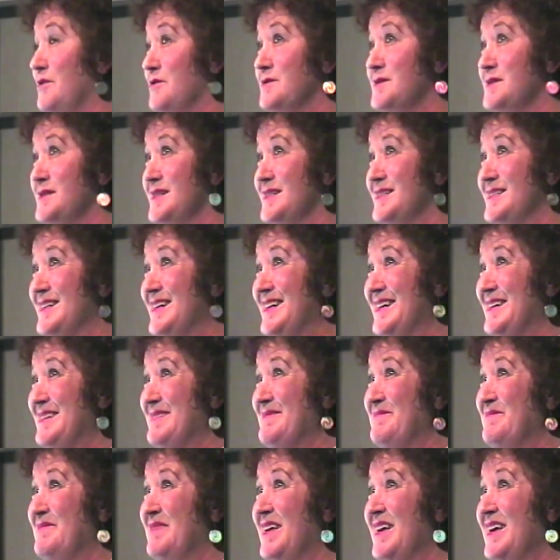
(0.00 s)
Boxing
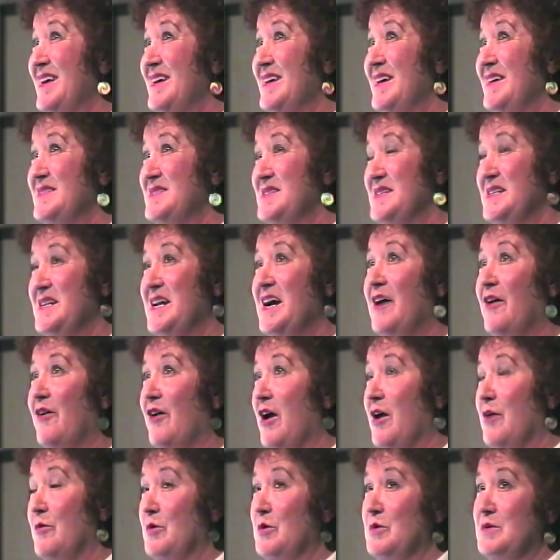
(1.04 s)
Day
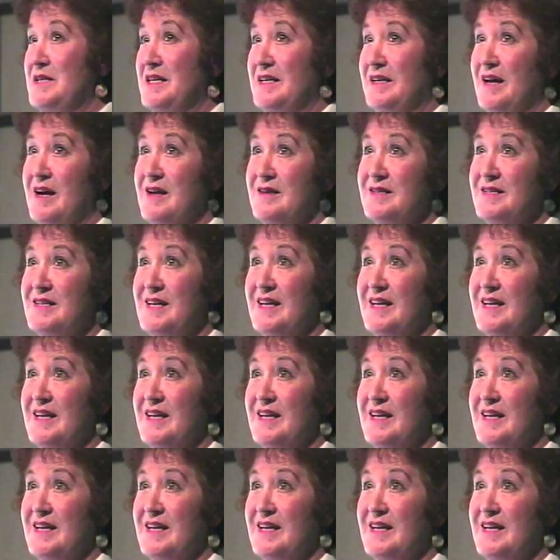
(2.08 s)
scenario, we had